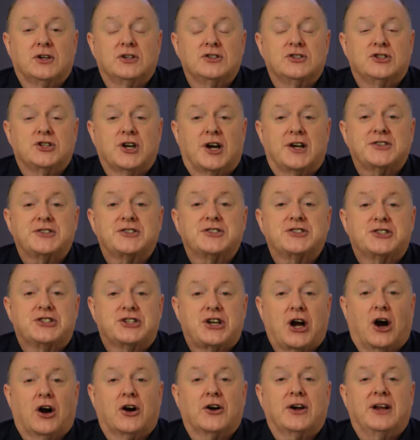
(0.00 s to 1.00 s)
just
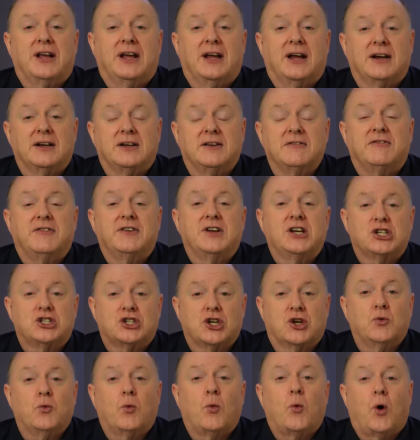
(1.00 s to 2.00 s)
starting
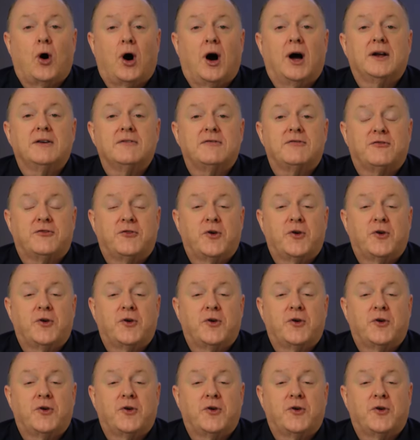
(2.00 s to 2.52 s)
Division I